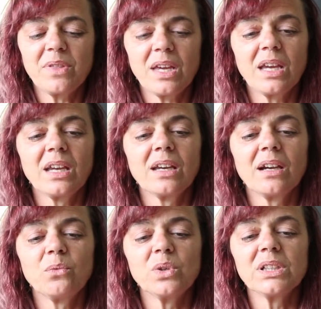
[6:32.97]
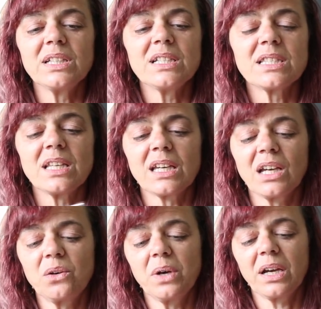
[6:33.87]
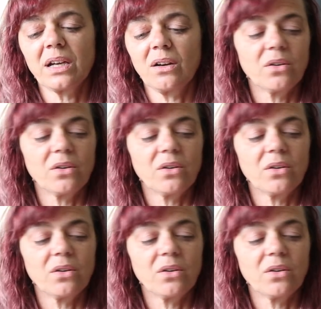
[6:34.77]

thing, Wool-Ease, thick and quick.